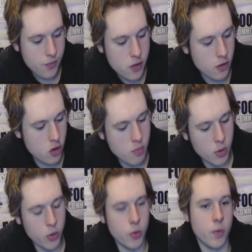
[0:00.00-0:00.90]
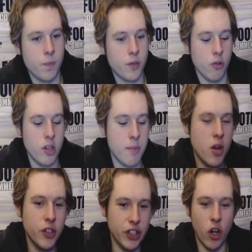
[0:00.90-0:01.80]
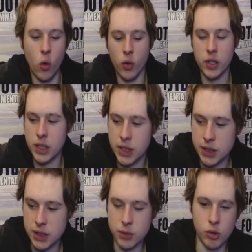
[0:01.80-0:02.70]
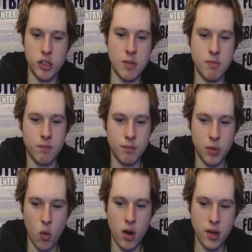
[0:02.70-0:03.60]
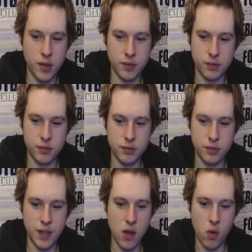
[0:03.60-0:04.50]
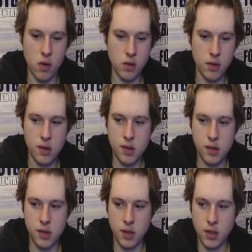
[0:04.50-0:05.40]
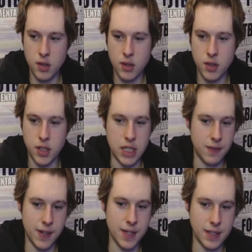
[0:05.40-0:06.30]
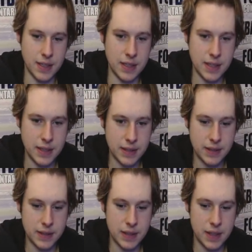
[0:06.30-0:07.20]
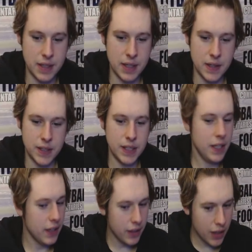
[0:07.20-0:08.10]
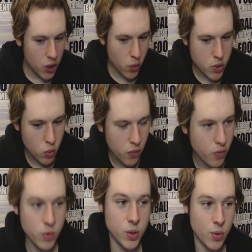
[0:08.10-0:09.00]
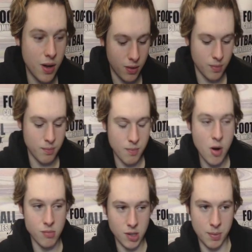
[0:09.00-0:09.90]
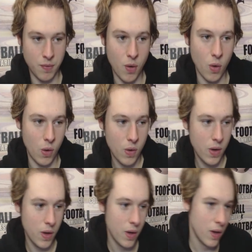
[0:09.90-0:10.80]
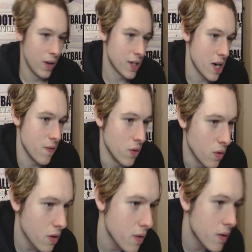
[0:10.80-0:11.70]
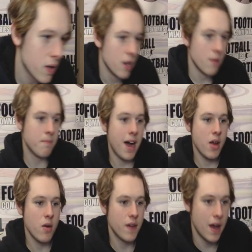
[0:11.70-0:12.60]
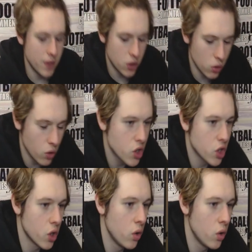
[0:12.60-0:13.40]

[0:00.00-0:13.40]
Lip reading: Come on, show us the Burnley goal. We'll see Maguire fail to defend again. Because he nearly let Chris Wood through as well, moments before. Let's have a look. Bailly with a heavy touch.